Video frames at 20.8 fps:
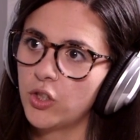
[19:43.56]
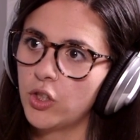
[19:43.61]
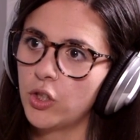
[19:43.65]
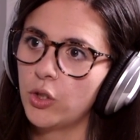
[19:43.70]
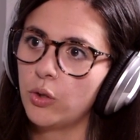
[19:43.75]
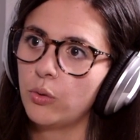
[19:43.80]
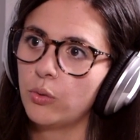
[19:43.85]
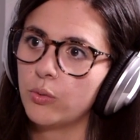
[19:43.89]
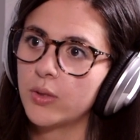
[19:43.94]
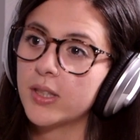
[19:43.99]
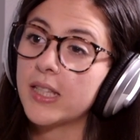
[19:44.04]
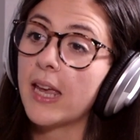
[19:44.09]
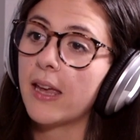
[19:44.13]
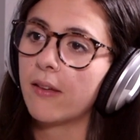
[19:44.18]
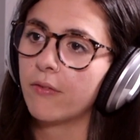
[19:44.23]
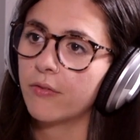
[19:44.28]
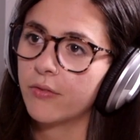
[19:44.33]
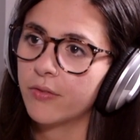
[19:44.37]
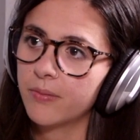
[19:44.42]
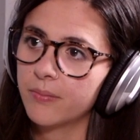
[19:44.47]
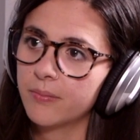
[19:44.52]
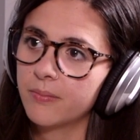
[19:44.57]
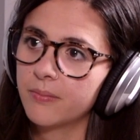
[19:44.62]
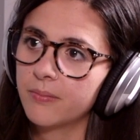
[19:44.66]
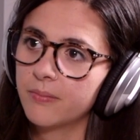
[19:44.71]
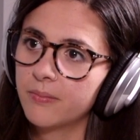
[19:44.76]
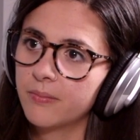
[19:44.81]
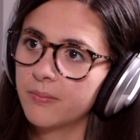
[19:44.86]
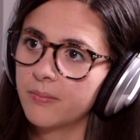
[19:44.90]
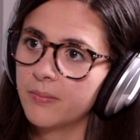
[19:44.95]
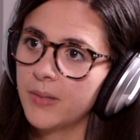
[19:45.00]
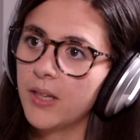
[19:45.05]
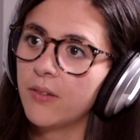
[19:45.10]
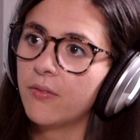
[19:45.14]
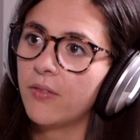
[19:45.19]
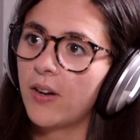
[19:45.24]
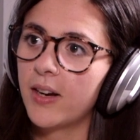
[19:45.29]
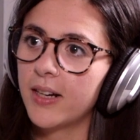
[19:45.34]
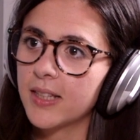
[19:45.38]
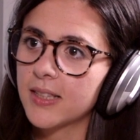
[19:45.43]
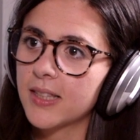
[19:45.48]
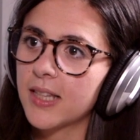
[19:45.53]
to save in
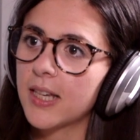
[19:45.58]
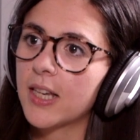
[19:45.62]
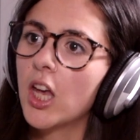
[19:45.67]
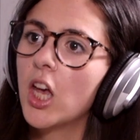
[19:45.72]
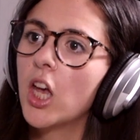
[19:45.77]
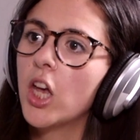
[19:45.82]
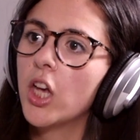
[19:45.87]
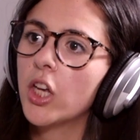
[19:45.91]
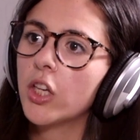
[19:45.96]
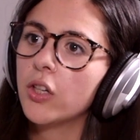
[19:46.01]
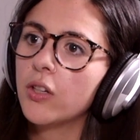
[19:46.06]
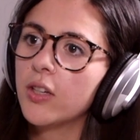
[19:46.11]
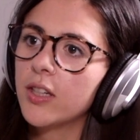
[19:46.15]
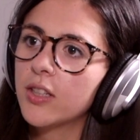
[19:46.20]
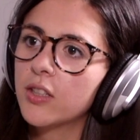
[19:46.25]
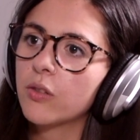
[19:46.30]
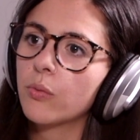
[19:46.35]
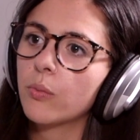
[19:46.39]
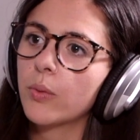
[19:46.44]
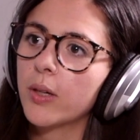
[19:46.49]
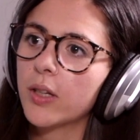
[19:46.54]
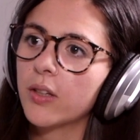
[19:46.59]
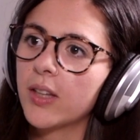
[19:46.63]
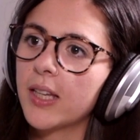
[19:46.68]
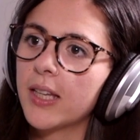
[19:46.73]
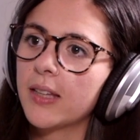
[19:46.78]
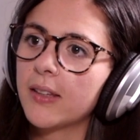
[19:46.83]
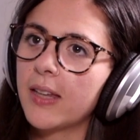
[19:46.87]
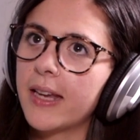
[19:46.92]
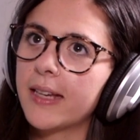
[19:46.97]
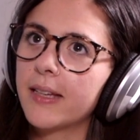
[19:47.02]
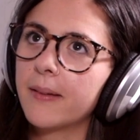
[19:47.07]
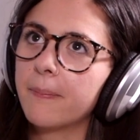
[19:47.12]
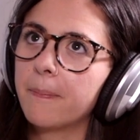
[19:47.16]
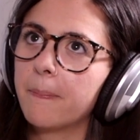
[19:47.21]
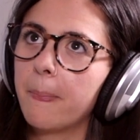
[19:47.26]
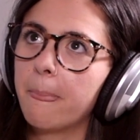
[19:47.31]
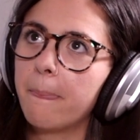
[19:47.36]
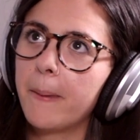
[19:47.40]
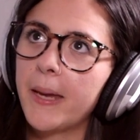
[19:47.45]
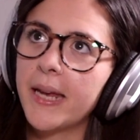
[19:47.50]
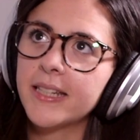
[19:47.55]
finance? Like you need to really
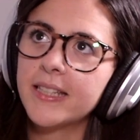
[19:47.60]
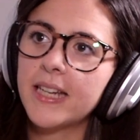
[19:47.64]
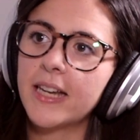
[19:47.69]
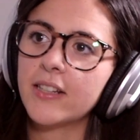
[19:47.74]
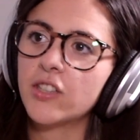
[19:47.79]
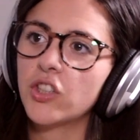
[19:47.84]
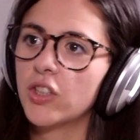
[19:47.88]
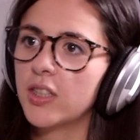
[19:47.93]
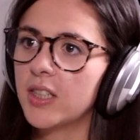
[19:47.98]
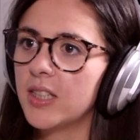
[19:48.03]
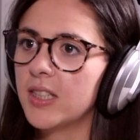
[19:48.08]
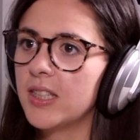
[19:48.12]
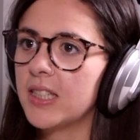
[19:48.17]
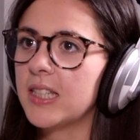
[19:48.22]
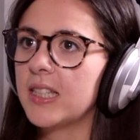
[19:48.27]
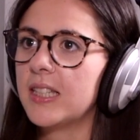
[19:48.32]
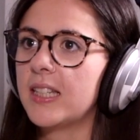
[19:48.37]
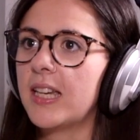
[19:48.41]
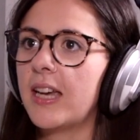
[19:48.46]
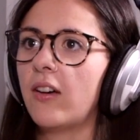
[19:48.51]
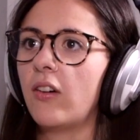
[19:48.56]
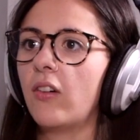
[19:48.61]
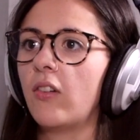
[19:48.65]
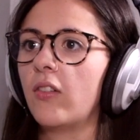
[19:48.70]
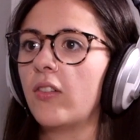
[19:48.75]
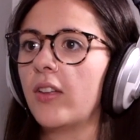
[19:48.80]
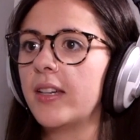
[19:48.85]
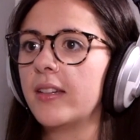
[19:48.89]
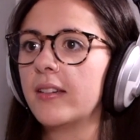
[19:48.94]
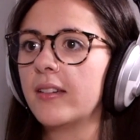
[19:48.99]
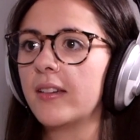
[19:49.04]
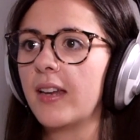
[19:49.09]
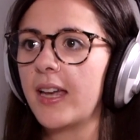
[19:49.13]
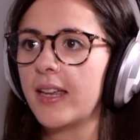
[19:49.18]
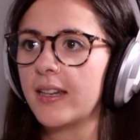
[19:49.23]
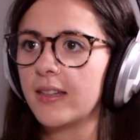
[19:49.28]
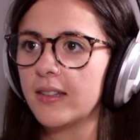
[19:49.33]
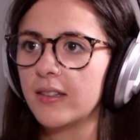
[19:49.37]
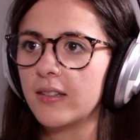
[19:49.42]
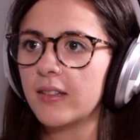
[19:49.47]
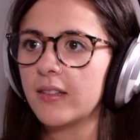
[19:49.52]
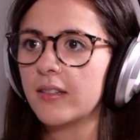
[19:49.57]
pay attention to detail
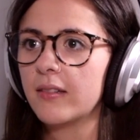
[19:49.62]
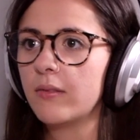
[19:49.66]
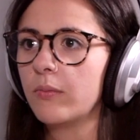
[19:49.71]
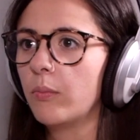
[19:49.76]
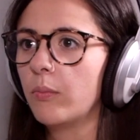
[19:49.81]
and...